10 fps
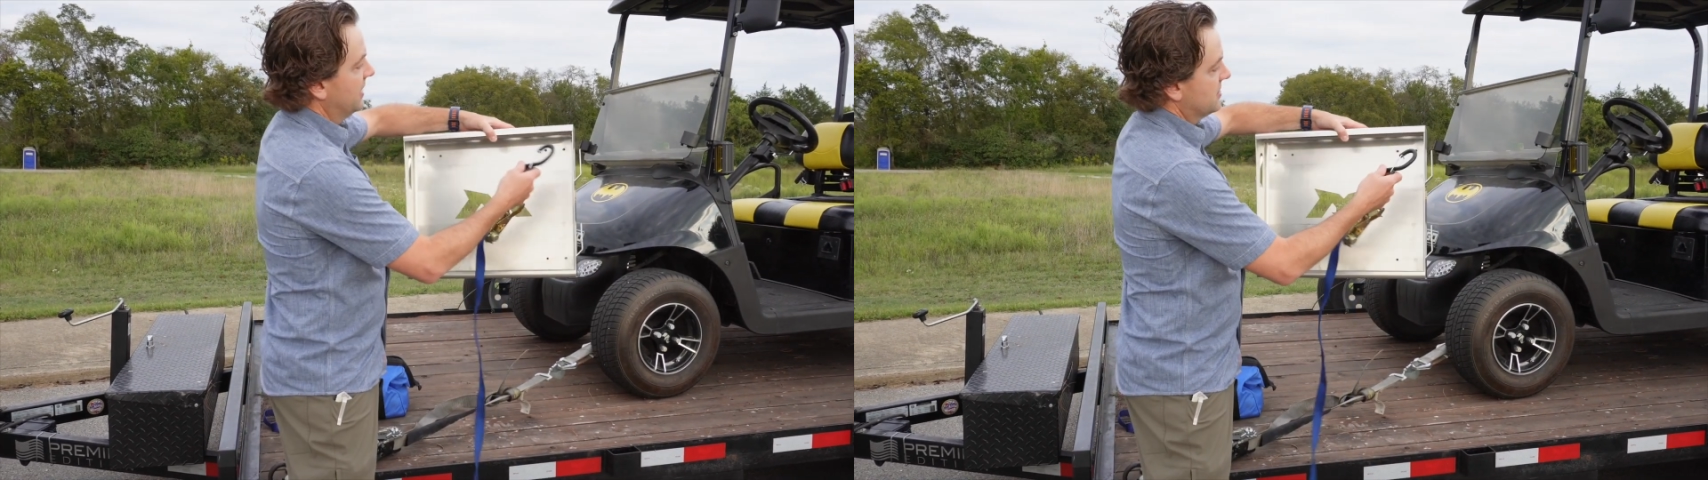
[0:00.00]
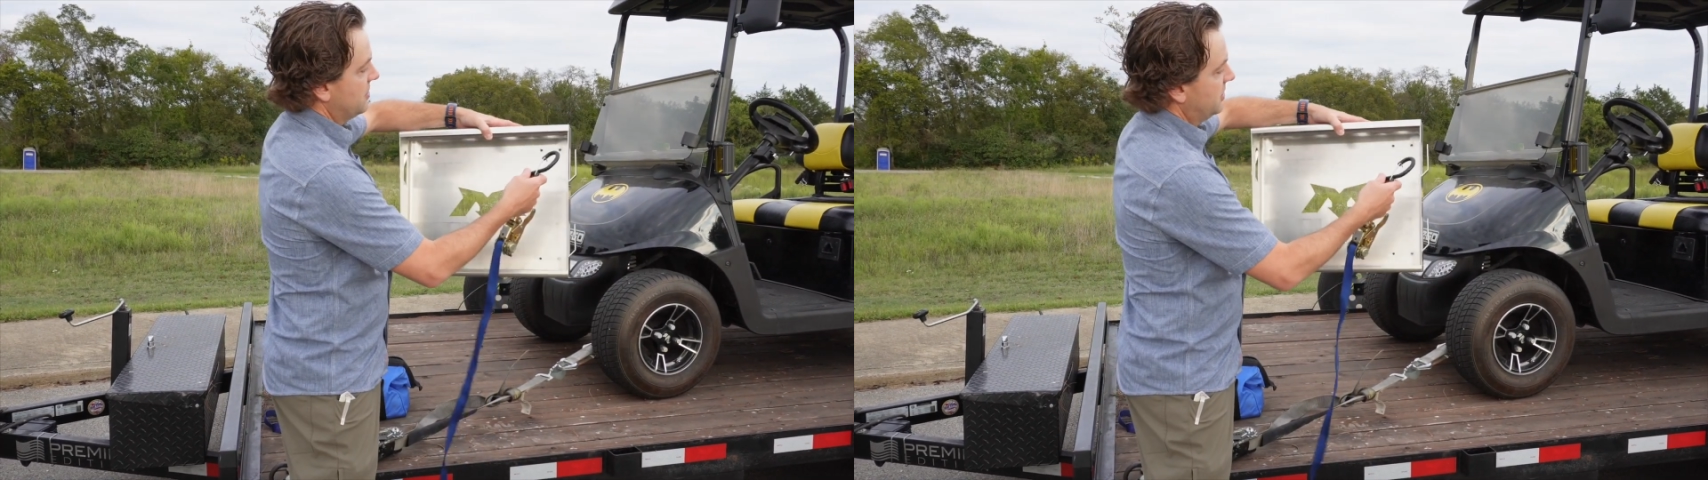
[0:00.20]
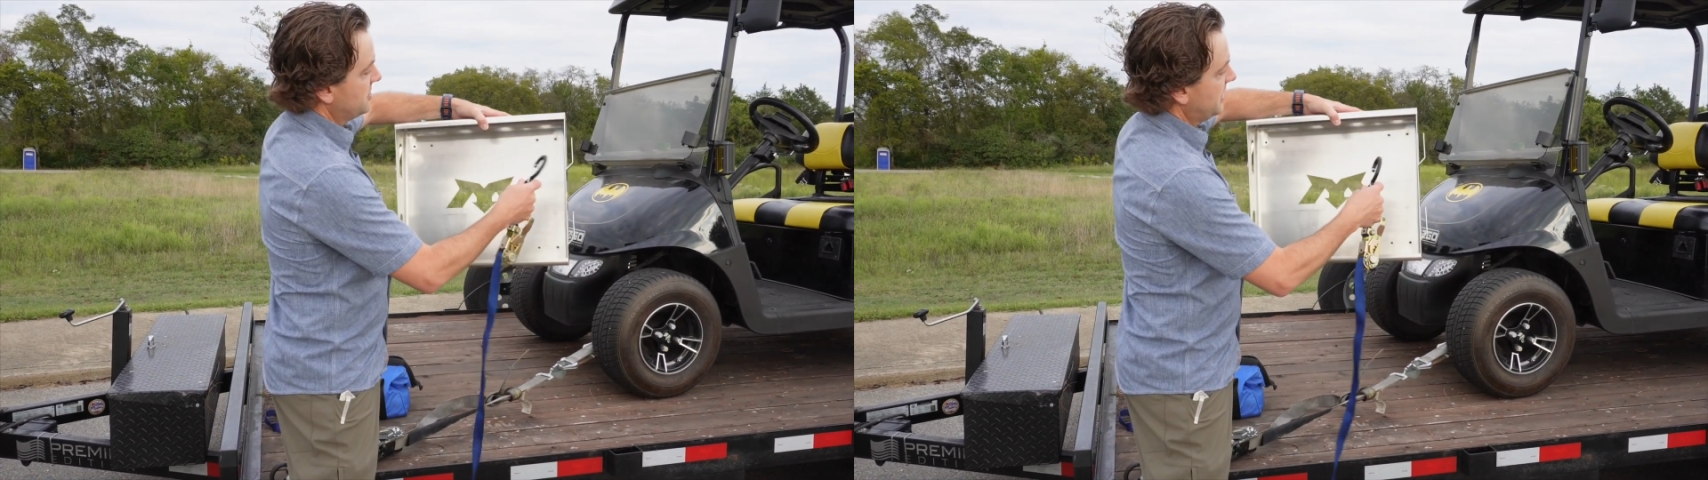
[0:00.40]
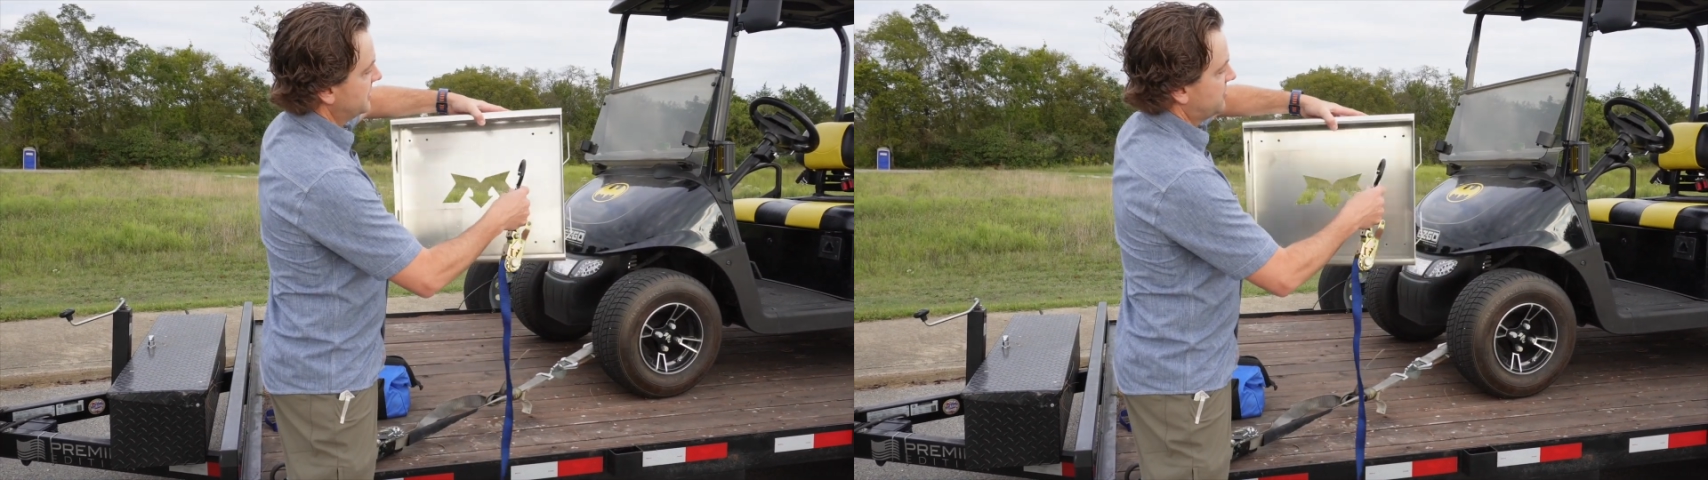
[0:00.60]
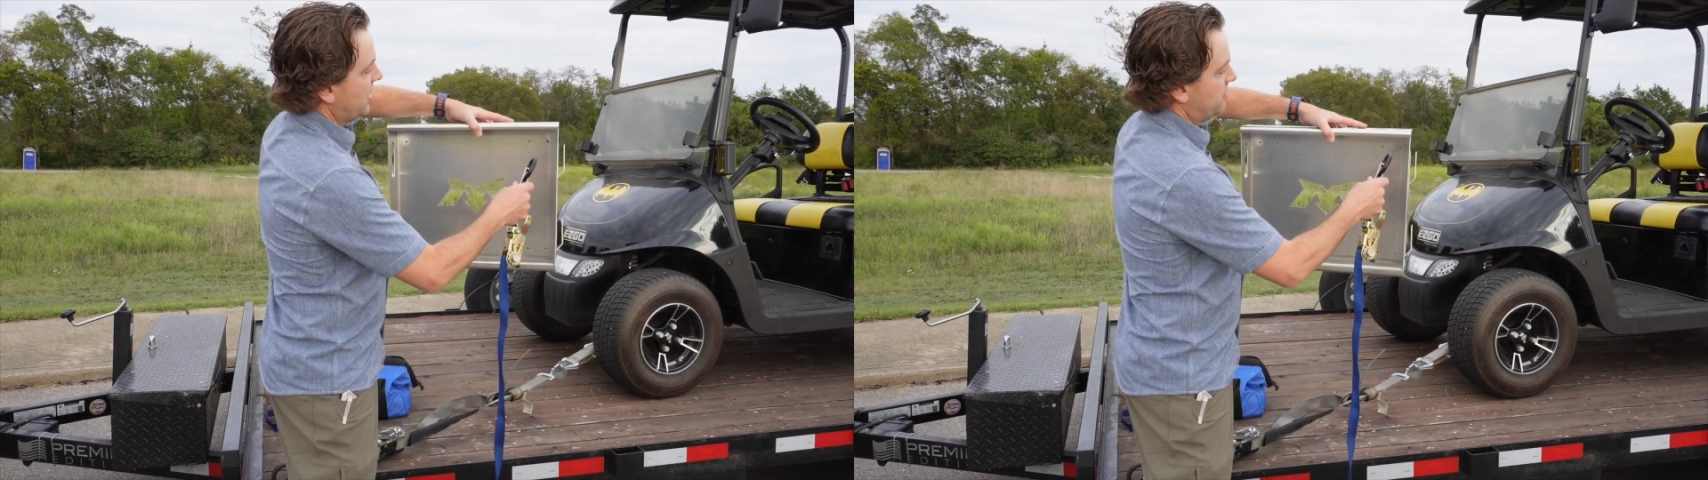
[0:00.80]
So here's how
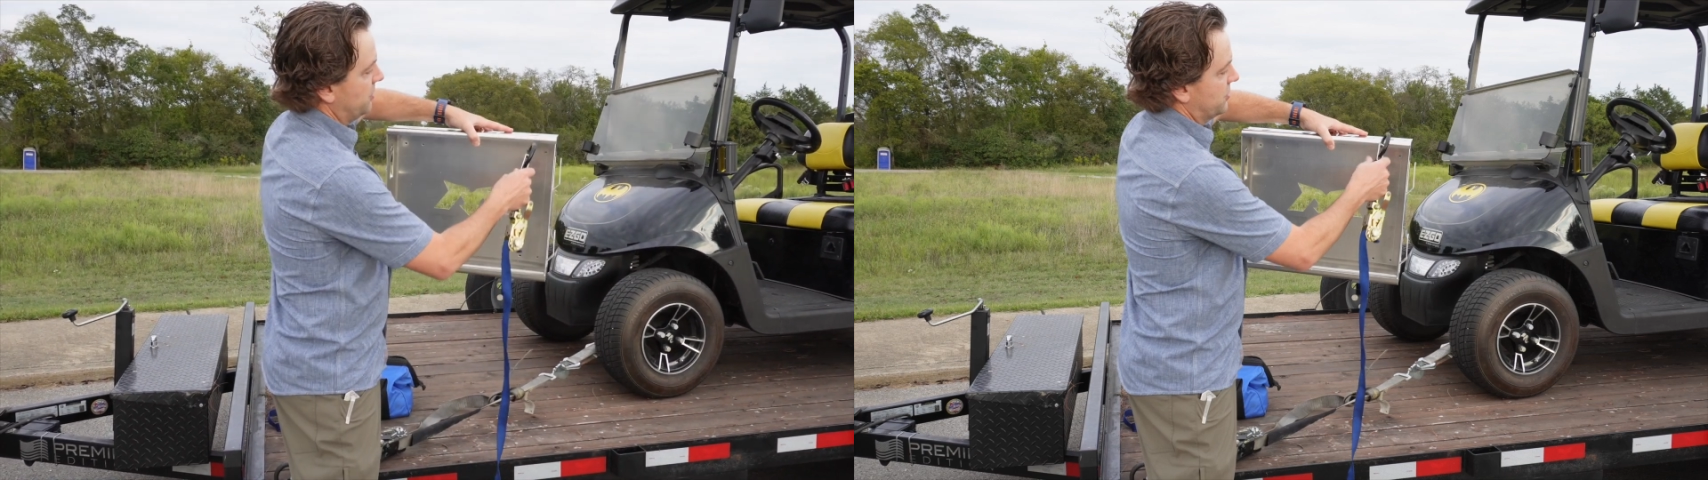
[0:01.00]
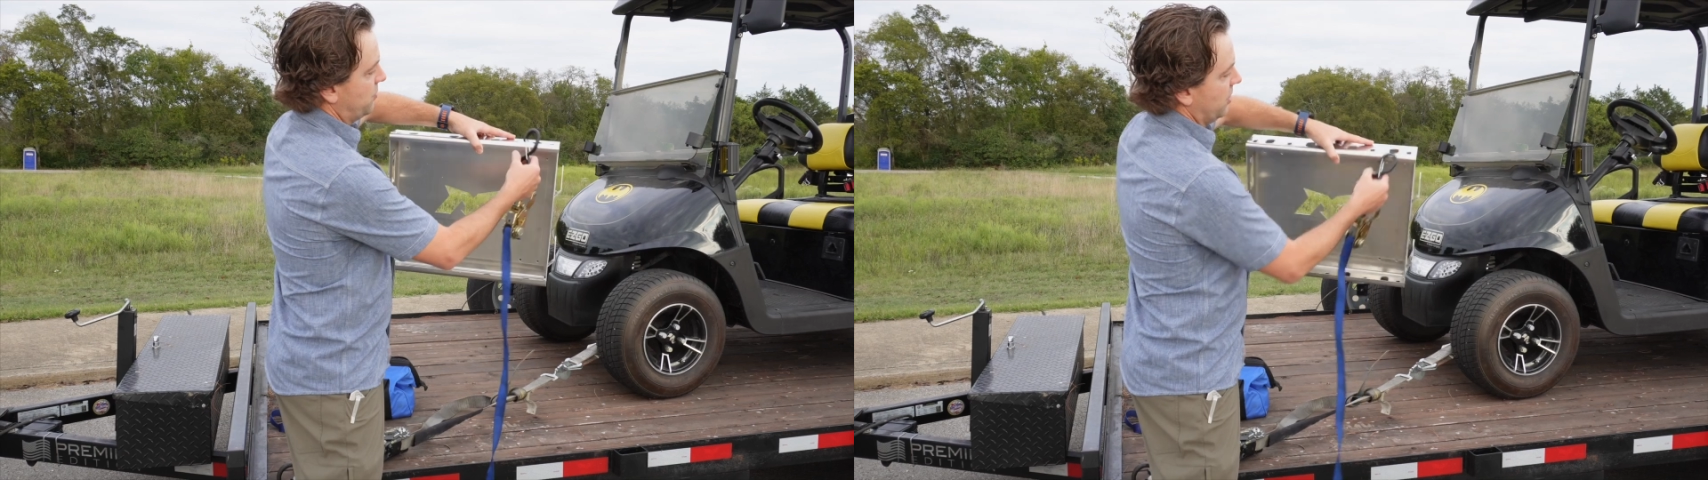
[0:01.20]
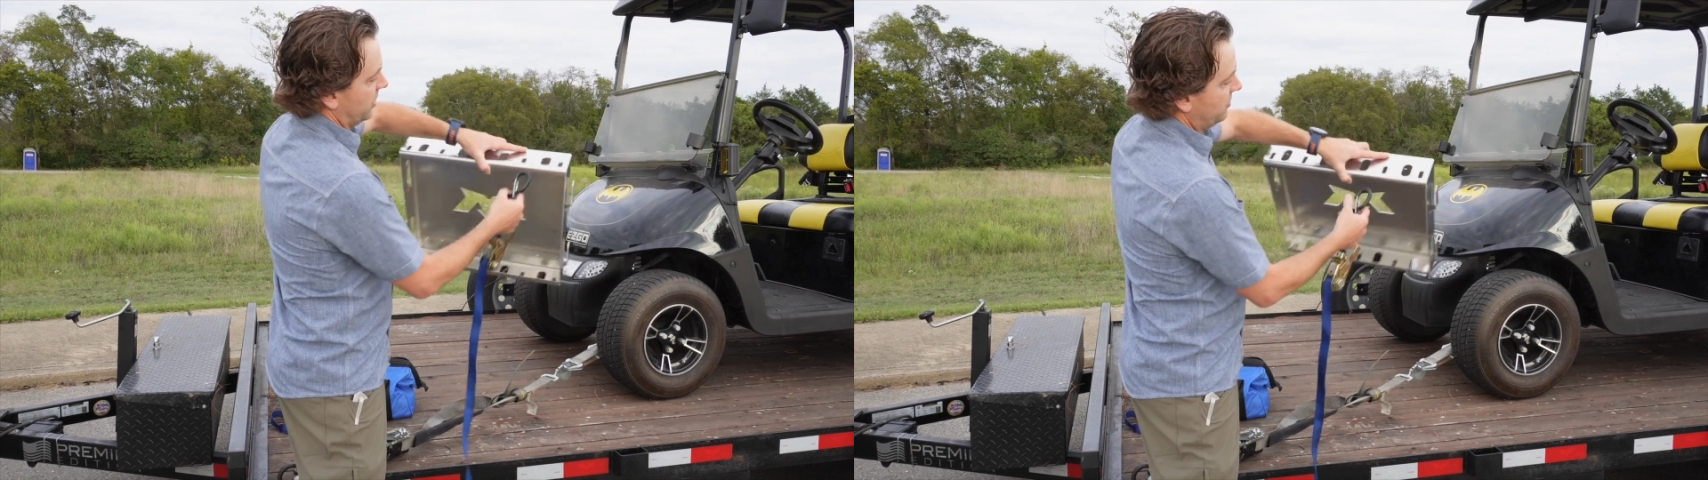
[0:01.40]
these strap holders work.